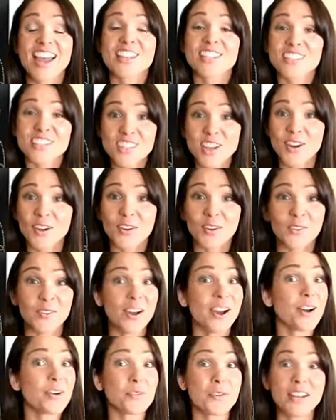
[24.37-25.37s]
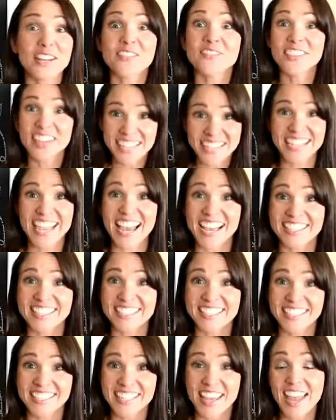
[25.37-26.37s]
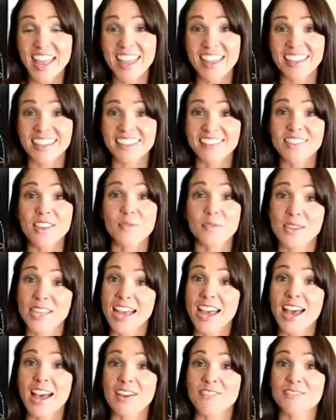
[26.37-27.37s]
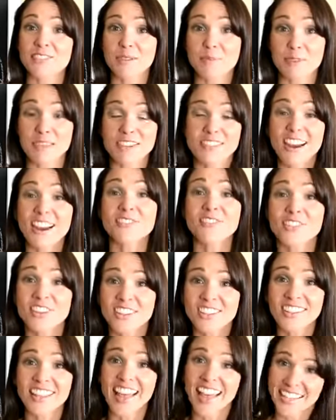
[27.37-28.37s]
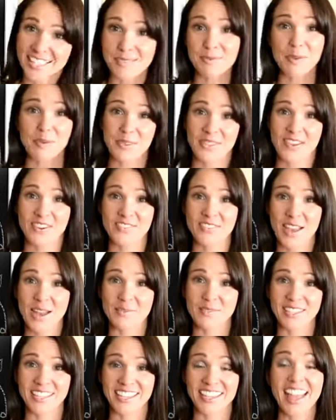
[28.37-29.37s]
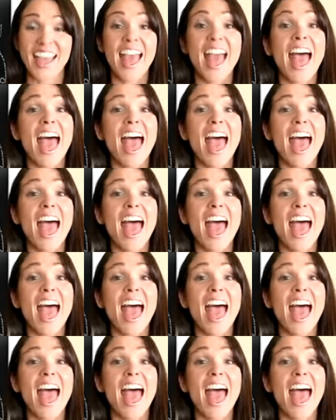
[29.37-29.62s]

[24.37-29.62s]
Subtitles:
So what a fantastic day that we have to be grateful and to be with our family.